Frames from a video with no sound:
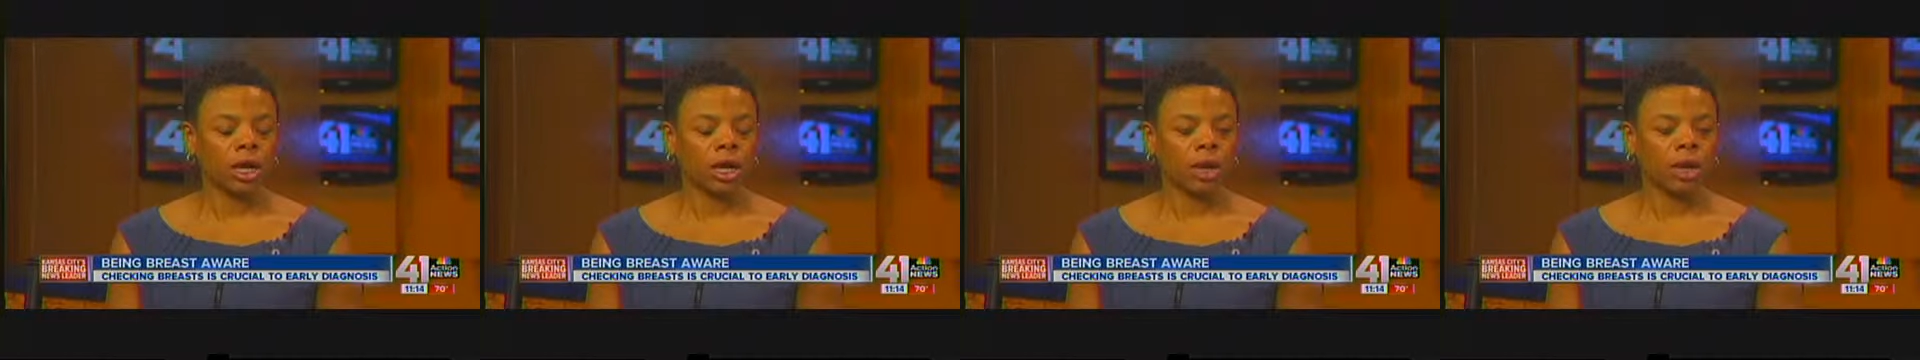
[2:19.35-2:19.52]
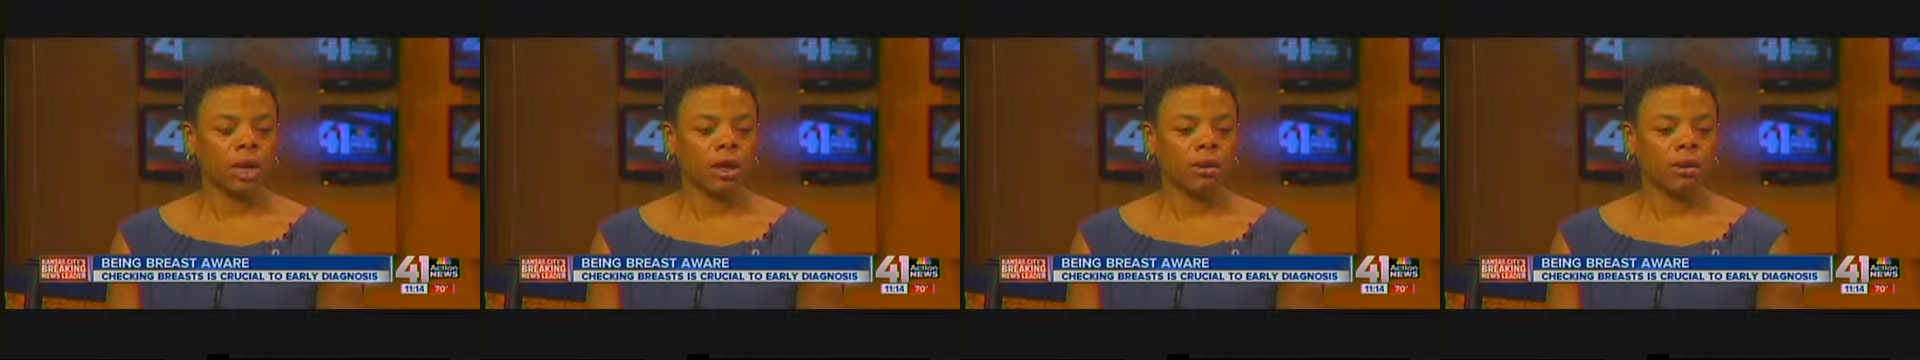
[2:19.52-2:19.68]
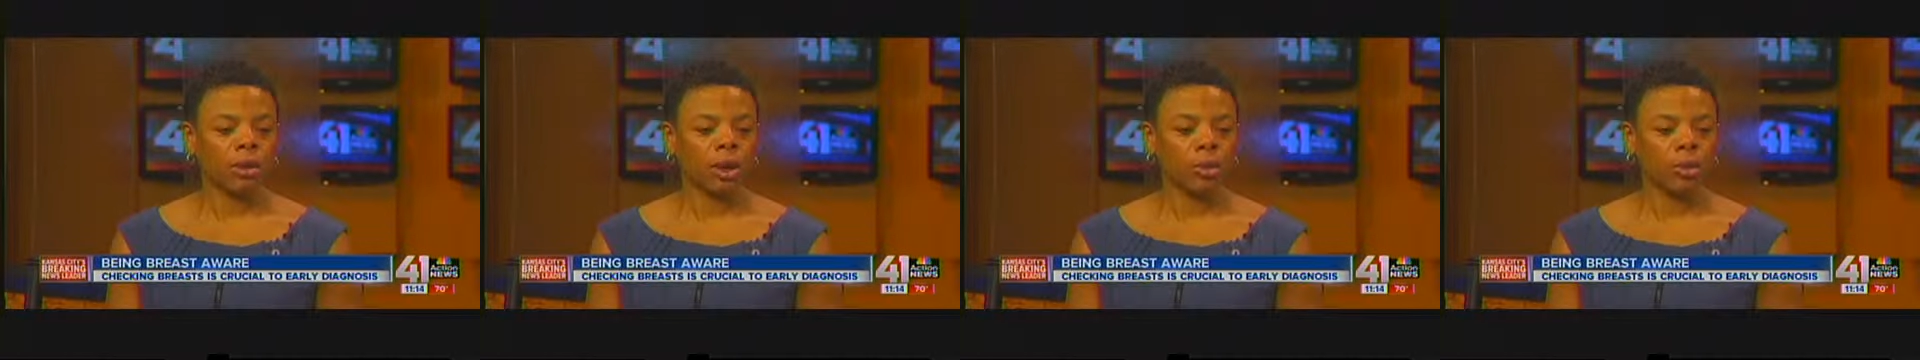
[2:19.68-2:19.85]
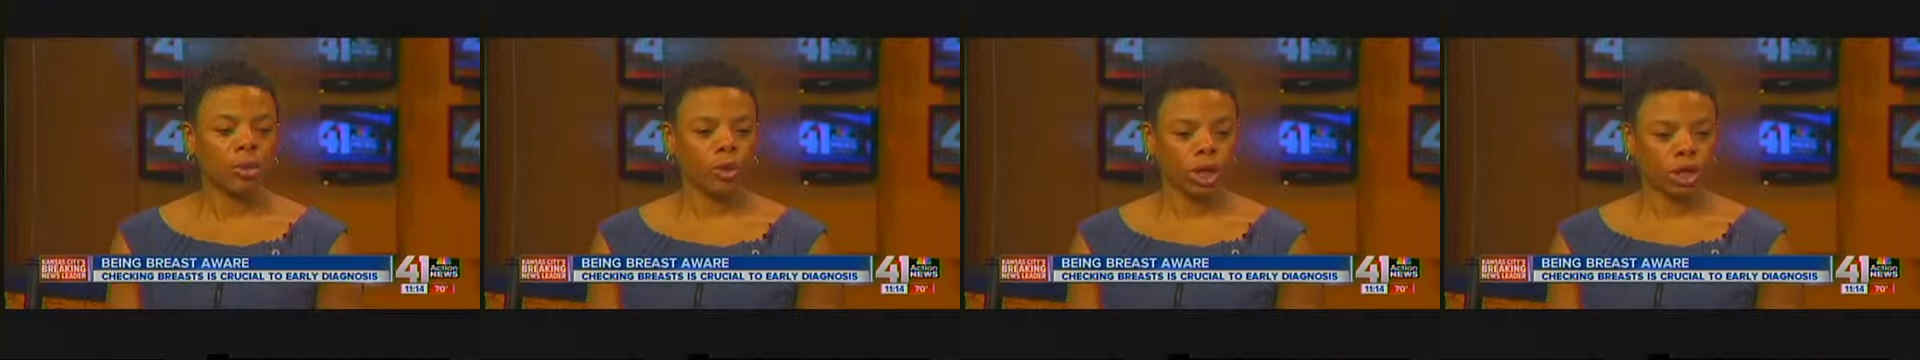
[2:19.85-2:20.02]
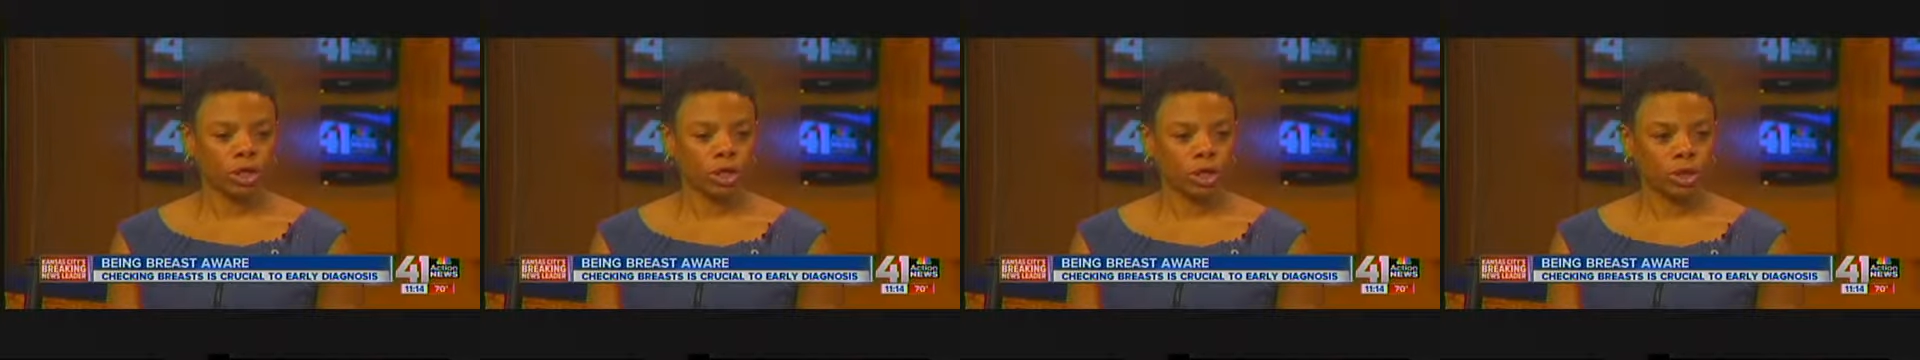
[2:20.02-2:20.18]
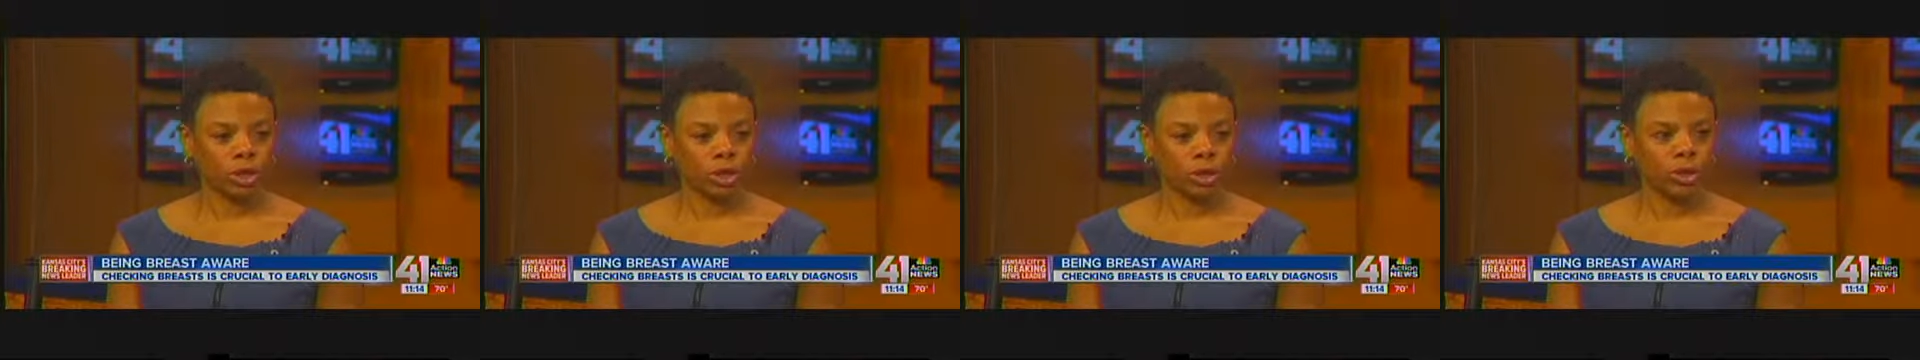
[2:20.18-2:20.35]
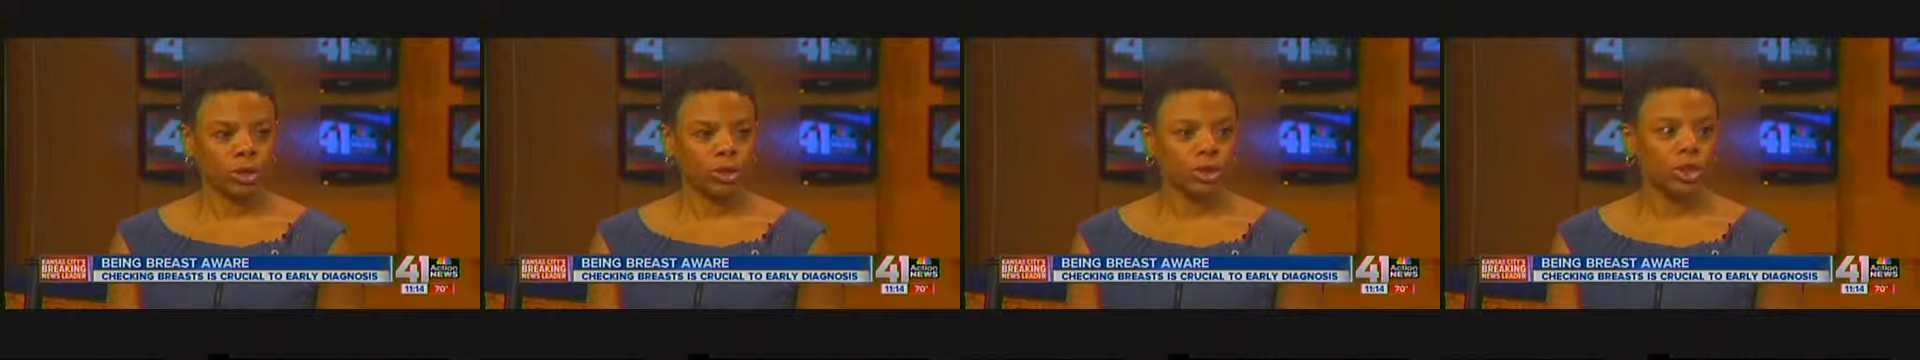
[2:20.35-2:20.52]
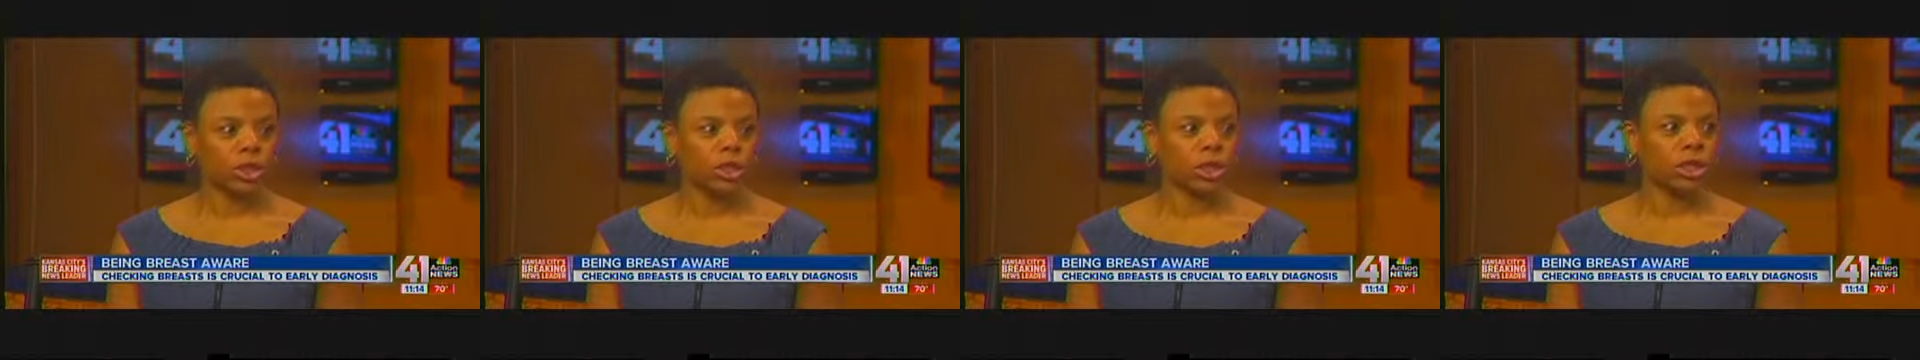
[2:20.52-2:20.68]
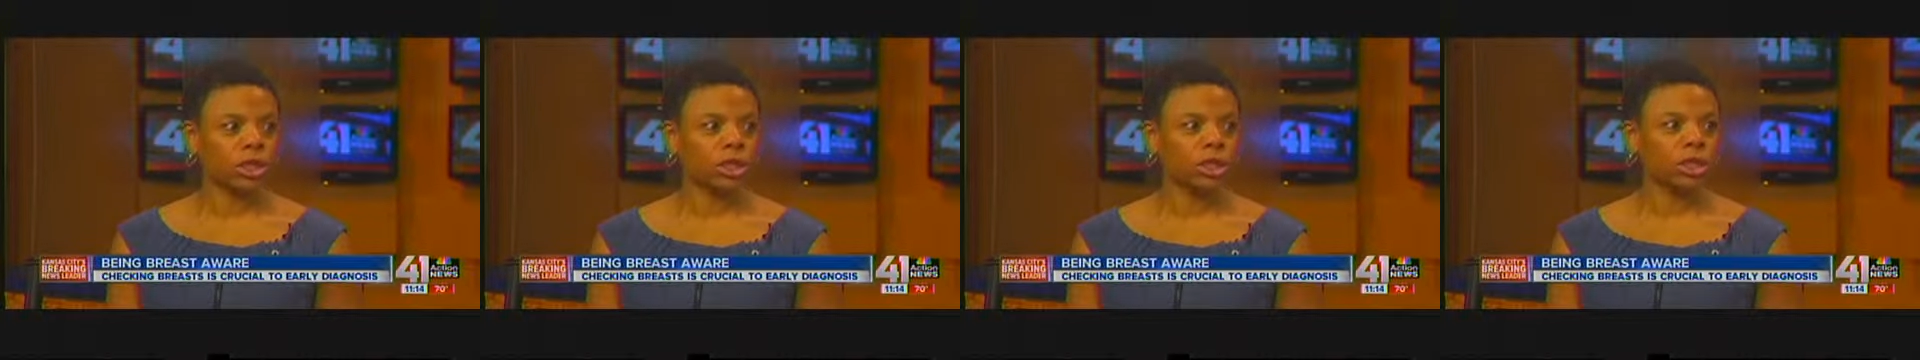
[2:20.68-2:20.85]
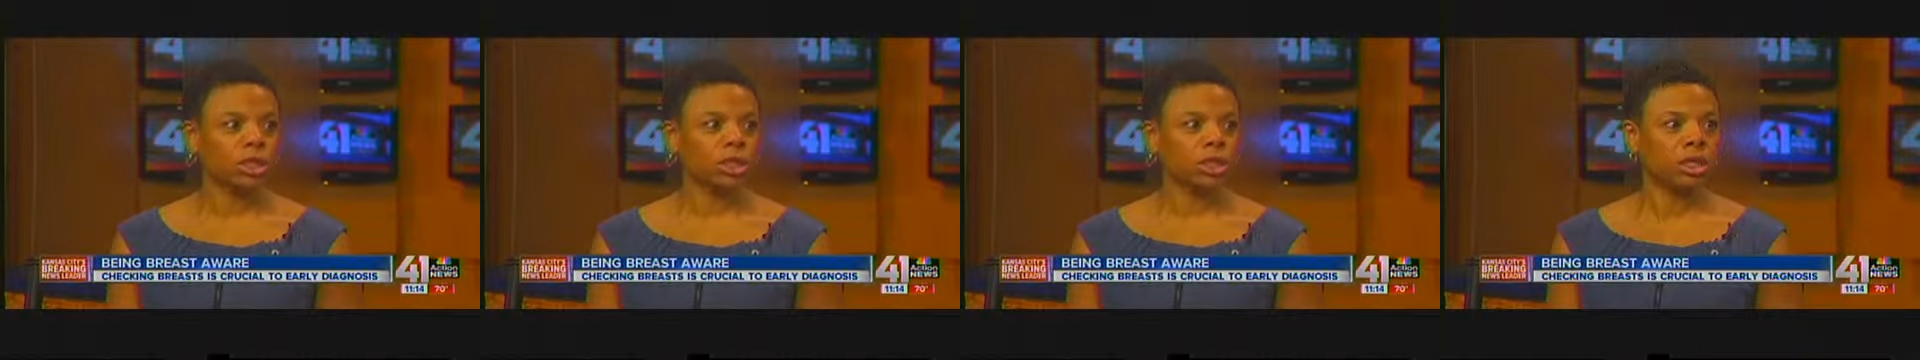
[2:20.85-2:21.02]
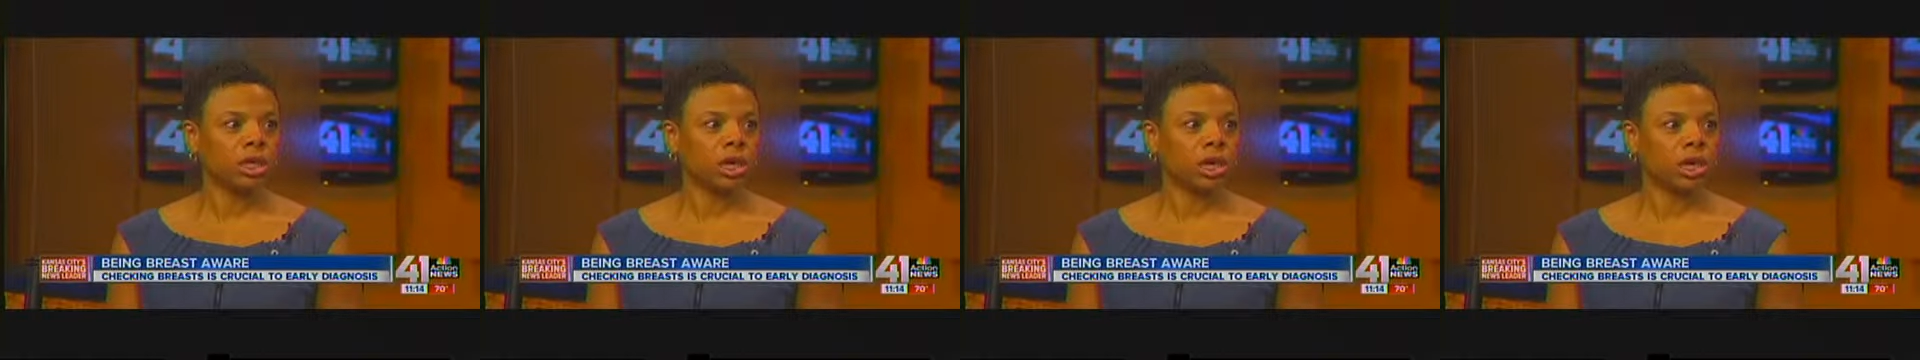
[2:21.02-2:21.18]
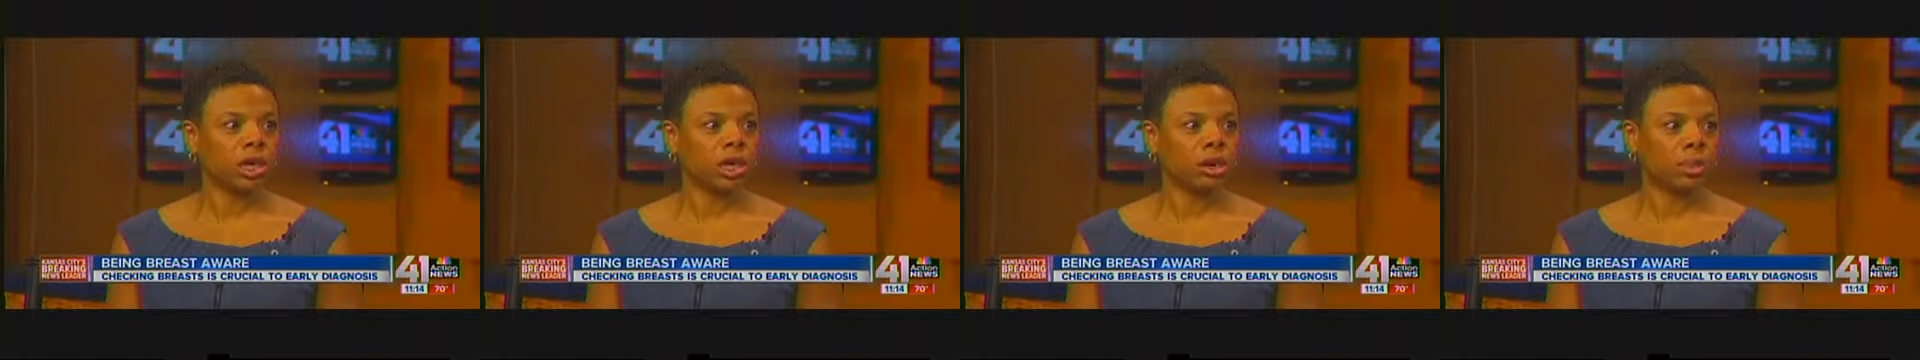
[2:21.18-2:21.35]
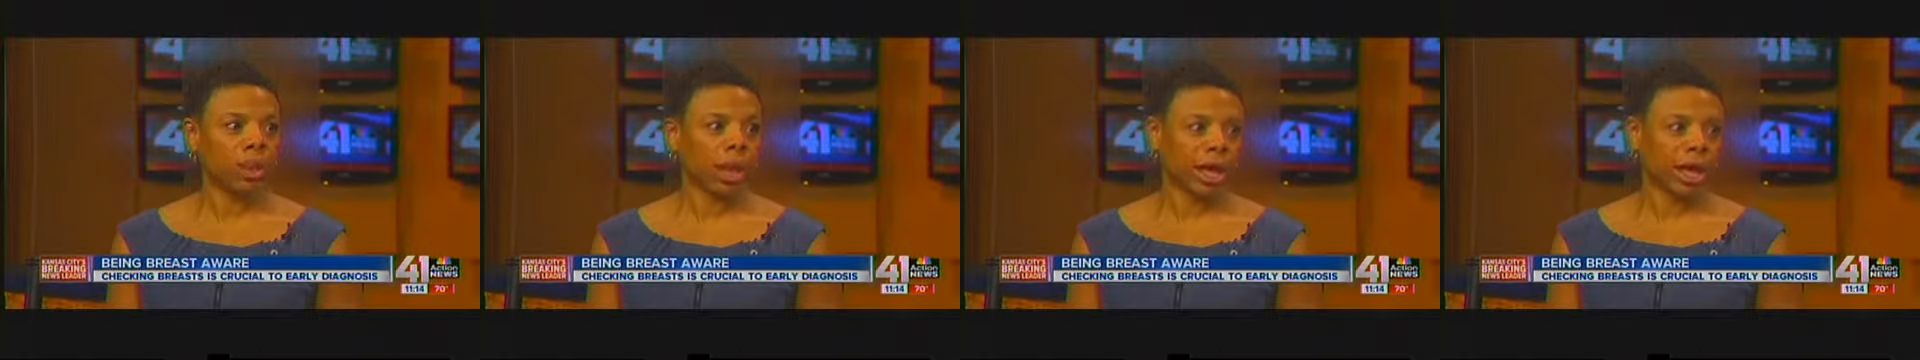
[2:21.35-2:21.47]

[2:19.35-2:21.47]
um, a breast surgeon, mm -hmm.